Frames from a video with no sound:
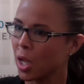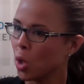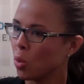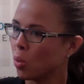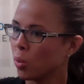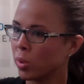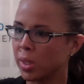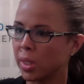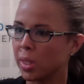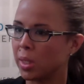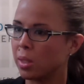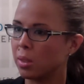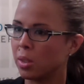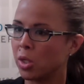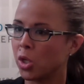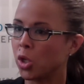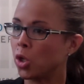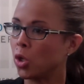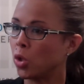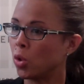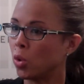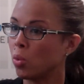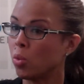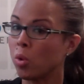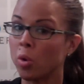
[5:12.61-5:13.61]
well then
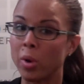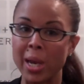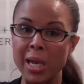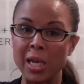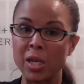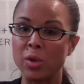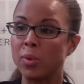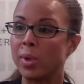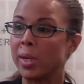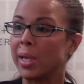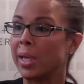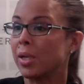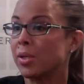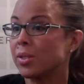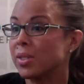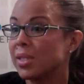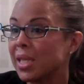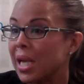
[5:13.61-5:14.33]
you or anyone else